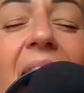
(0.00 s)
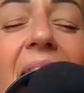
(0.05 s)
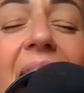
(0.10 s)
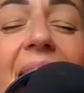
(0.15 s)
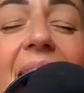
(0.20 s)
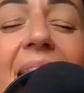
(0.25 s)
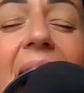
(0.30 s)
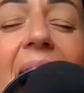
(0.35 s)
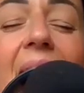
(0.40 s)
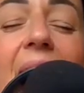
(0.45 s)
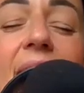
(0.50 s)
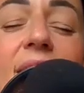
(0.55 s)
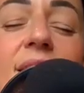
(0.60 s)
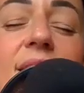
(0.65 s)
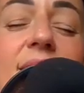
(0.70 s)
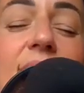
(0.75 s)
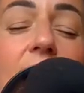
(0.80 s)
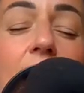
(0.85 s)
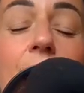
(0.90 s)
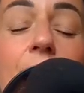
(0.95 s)
I had
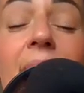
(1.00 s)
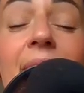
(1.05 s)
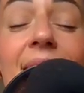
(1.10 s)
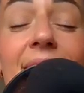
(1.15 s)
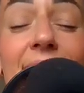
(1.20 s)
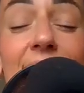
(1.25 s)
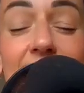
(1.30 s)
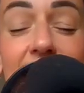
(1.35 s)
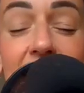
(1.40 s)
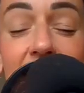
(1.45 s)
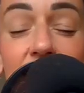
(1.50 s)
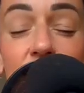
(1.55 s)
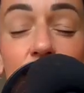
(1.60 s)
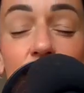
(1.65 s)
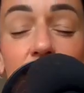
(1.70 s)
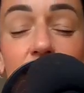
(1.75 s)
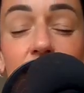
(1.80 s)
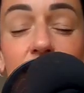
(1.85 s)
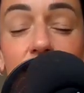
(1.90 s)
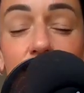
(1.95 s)
set my
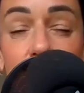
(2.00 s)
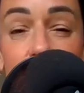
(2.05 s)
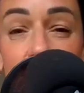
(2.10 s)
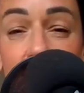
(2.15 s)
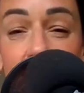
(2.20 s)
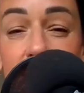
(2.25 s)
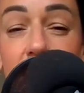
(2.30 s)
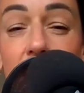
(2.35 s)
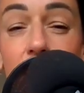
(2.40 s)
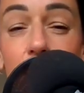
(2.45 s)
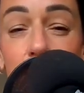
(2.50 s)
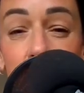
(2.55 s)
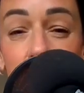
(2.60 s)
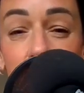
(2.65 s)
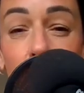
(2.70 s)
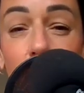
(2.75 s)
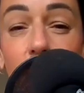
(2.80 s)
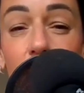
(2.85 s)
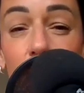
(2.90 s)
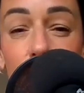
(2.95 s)
intentions for the day, which is
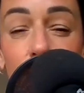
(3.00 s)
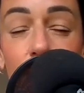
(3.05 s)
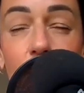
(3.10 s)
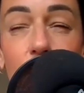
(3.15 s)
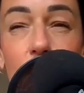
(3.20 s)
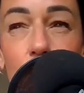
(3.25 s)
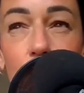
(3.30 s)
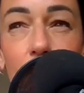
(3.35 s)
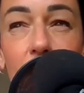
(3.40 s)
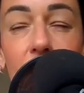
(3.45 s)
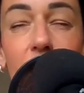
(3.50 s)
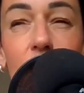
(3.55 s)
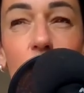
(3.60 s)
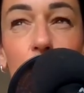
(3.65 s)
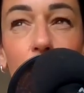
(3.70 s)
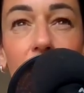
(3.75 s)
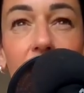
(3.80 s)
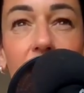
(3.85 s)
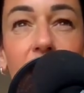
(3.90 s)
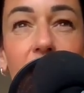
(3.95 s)
what you do for the 20 and
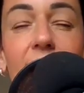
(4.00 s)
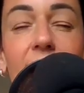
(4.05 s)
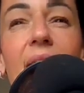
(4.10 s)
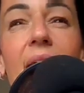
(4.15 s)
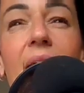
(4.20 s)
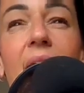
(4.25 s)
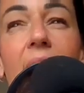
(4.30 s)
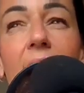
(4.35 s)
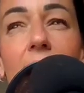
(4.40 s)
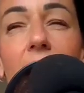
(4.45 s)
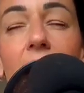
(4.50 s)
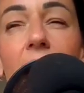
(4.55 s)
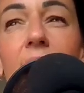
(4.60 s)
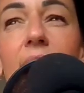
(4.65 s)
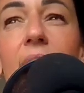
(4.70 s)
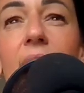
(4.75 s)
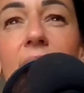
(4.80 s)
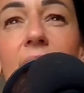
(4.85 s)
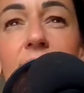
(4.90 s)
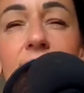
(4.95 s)
20, and I
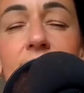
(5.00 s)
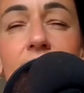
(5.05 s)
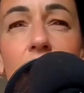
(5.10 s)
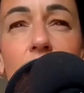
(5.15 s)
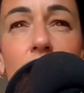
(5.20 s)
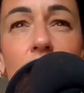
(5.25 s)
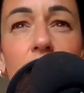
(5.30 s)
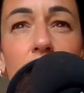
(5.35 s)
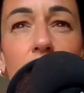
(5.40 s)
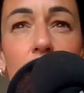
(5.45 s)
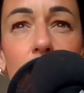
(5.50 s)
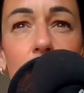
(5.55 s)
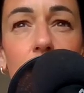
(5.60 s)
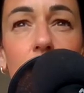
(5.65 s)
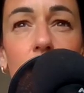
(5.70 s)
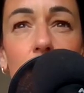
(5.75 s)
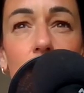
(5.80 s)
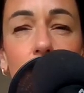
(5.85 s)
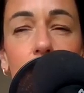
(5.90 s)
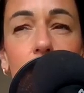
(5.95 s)
had said,
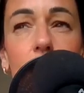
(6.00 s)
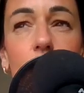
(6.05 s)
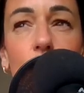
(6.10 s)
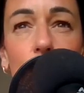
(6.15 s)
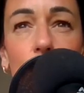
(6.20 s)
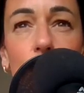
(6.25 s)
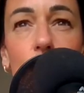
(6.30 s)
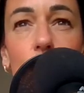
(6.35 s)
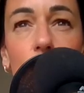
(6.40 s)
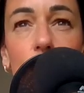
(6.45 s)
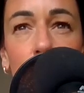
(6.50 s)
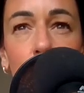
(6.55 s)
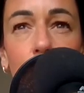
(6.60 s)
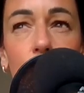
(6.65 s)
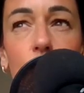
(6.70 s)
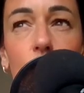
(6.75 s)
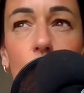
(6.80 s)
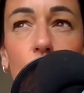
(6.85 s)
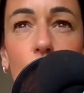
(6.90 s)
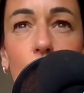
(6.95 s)
eat this, do this,
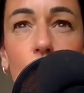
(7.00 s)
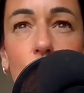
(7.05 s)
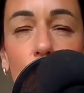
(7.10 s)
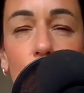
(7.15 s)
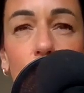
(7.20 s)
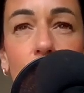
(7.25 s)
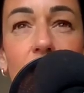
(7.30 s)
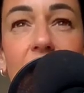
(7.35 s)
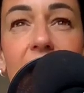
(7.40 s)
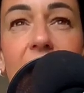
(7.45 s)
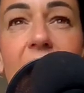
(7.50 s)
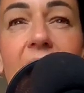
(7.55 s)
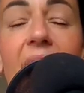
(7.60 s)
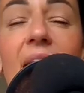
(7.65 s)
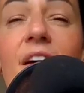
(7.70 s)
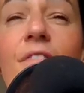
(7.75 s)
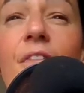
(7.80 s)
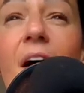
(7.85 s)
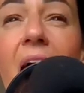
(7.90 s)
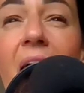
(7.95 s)
do. And
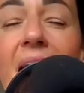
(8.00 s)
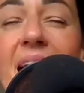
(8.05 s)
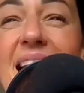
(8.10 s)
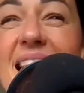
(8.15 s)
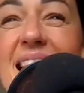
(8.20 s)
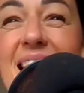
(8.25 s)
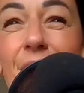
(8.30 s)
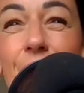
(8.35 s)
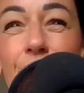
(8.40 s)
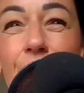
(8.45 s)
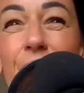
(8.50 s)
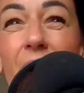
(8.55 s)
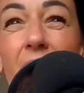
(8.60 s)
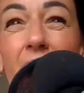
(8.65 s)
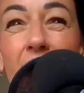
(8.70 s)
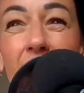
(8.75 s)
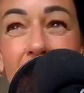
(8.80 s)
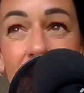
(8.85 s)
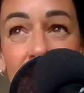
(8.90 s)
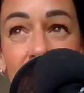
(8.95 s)
if I
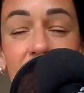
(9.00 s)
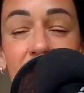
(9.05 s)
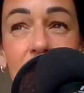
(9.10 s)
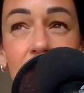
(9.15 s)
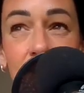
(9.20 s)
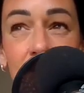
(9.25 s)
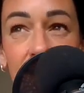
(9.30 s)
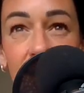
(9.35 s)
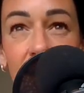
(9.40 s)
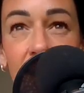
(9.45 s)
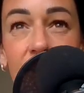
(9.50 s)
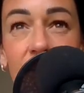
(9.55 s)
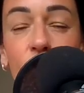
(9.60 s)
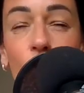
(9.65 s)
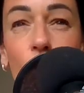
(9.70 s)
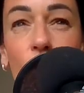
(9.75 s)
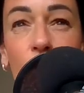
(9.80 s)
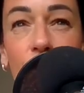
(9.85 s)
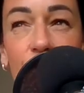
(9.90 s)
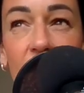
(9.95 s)
define success
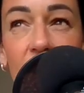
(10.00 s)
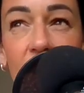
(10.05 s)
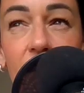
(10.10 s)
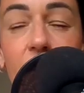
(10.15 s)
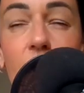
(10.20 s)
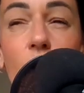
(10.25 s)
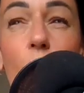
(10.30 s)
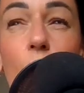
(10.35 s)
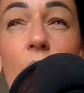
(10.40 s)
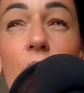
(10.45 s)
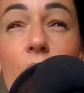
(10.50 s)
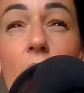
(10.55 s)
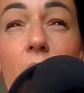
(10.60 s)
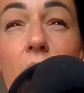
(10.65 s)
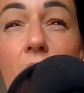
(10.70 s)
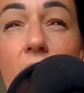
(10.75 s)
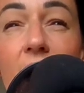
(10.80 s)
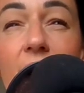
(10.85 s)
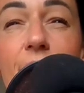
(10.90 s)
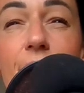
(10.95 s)
or failure, whether
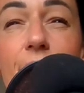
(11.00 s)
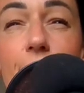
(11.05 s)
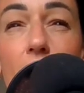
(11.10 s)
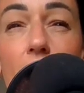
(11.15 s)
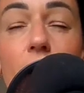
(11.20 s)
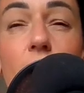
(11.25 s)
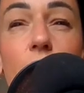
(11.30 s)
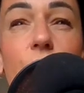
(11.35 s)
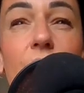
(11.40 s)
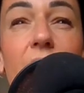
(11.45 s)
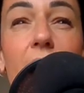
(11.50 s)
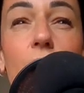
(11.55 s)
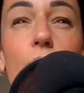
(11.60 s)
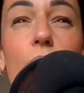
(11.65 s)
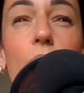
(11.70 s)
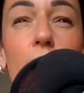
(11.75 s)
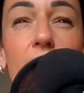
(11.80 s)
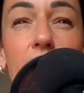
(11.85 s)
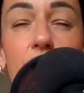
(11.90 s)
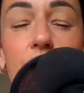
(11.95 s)
I followed that
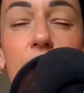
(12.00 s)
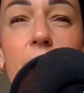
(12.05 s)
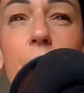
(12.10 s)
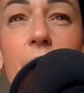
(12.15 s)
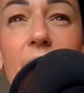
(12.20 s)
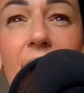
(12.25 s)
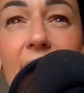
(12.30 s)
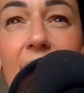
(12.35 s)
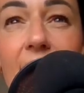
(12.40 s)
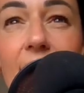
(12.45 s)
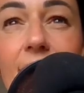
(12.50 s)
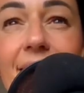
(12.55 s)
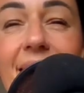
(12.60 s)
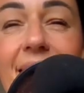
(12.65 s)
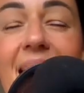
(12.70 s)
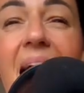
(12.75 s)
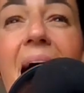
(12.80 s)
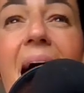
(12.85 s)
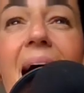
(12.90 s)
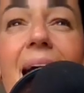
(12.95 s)
rigid plan,
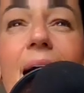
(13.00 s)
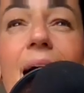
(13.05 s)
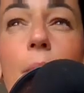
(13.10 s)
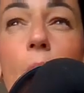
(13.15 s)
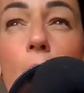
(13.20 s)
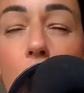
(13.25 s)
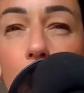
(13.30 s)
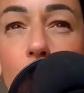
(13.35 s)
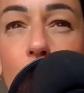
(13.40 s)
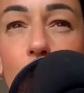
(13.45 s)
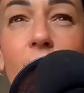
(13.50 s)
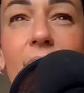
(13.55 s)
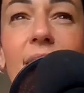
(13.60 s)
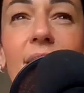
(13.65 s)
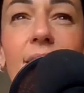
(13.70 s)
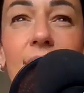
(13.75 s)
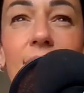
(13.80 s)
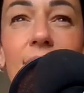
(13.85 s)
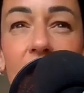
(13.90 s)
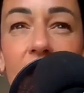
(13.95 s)
I am already
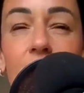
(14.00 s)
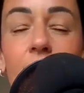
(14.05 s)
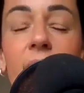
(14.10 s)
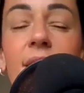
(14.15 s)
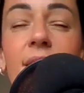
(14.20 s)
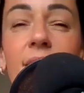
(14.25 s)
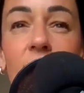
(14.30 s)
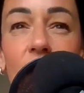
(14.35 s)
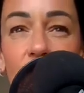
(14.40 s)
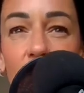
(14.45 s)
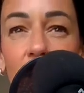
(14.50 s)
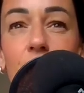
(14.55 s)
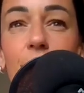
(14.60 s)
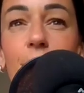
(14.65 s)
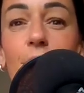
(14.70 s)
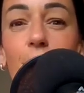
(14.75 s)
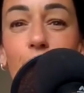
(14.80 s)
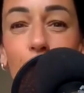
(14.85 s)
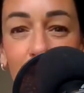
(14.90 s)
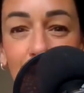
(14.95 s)
setting myself up
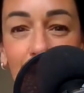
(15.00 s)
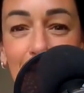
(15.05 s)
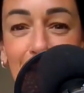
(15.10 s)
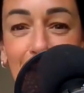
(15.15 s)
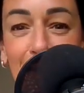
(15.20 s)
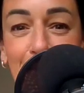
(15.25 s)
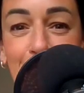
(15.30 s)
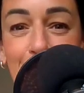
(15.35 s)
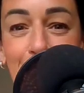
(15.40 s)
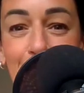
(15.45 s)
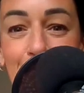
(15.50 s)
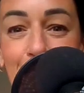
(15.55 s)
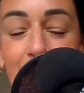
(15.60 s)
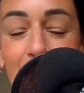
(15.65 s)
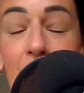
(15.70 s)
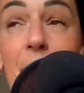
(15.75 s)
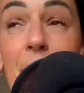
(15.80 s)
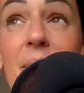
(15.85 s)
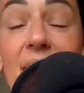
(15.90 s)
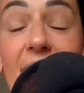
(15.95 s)
for failure
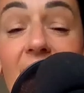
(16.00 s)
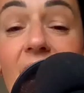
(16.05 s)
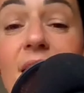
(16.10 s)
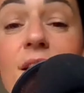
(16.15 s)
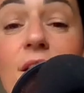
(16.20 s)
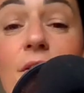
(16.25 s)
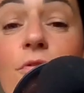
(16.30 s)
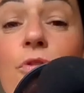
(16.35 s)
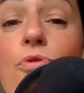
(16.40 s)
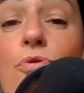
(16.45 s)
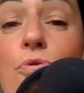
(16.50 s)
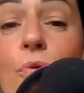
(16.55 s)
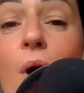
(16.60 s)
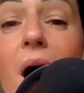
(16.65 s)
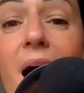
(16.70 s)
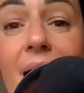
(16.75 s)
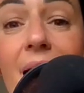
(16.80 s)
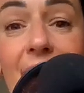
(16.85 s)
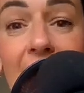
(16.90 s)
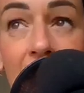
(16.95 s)
because of who
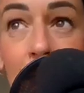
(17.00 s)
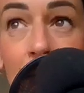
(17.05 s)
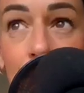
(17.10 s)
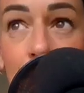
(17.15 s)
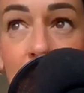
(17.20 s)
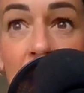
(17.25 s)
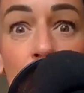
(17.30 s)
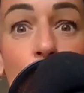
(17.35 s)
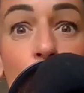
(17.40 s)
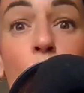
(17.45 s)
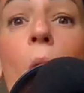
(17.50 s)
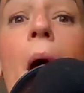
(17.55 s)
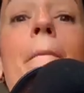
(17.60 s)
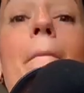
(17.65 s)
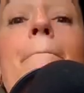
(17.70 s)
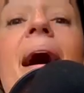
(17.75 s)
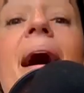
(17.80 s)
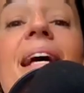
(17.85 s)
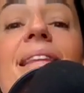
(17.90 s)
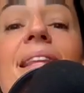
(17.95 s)
I am and what
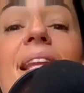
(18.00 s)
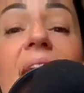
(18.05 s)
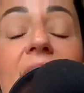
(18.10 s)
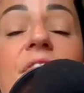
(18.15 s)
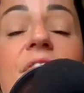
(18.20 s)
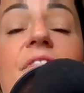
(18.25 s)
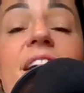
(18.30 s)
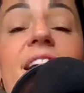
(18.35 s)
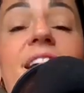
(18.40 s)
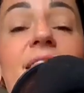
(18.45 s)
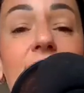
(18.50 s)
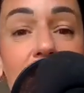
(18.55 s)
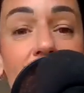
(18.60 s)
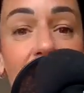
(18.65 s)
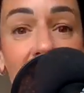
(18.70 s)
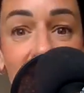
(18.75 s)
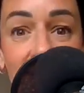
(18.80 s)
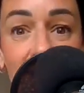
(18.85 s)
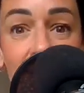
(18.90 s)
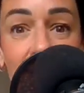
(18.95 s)
my life is
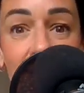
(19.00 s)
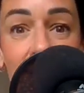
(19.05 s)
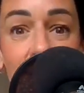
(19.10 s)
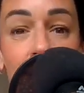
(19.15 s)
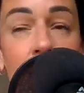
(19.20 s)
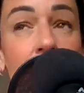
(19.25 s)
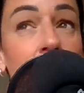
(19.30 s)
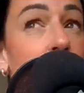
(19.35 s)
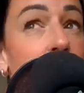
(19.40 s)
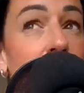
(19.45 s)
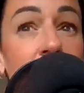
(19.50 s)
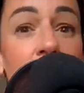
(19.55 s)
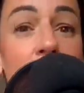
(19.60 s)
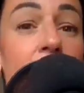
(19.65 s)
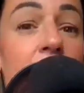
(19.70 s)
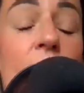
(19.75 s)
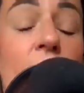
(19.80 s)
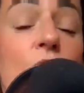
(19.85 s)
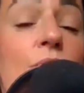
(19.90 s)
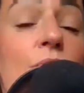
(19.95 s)
like. Maybe
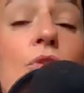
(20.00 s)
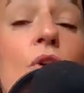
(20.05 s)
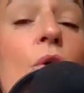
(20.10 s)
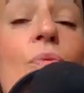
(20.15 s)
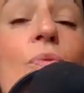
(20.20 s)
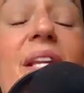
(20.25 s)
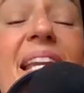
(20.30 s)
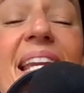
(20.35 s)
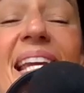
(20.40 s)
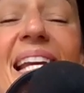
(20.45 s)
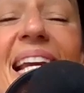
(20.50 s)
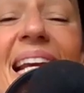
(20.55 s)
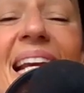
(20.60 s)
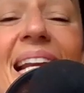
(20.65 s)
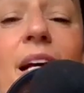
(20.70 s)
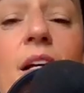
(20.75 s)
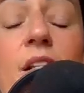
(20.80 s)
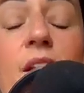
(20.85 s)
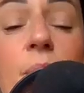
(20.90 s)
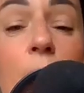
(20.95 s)
you don't
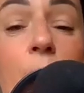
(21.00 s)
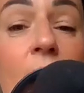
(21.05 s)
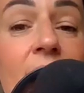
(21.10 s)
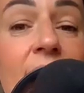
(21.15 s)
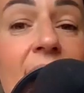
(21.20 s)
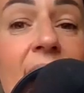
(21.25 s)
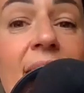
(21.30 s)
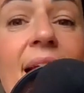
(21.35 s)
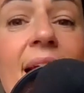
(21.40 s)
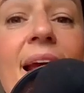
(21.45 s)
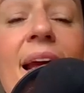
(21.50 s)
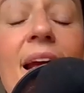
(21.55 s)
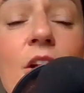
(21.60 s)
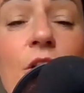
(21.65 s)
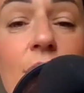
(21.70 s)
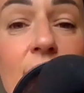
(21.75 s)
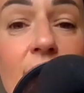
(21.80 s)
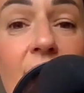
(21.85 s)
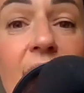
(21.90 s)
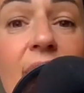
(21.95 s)
need spontaneity in
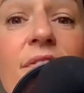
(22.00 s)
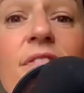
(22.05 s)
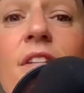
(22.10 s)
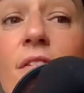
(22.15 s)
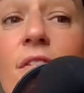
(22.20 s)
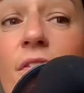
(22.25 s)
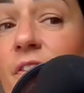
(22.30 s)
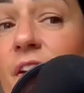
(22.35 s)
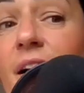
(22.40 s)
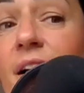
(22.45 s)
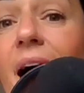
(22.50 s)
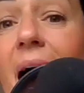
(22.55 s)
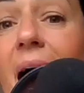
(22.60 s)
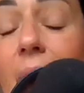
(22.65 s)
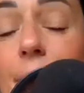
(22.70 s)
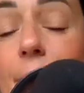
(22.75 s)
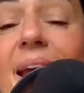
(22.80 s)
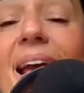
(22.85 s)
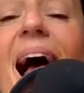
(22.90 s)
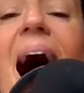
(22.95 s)
your life to feel
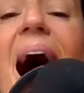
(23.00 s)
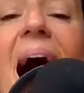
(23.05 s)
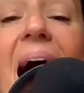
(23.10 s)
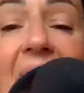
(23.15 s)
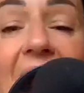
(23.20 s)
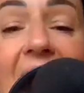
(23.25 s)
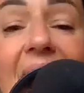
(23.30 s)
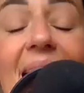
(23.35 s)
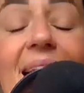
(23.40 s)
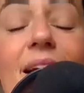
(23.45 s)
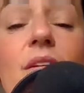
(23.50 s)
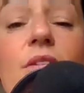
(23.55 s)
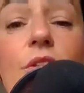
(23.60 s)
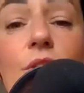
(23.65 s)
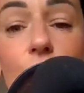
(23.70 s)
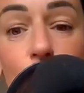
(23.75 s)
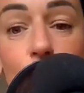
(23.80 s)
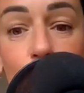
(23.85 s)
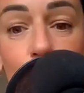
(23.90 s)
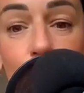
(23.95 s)
happy. I
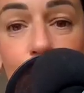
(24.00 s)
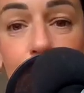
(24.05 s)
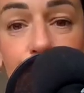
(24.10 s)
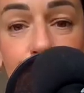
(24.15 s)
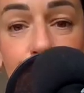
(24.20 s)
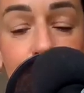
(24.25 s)
do.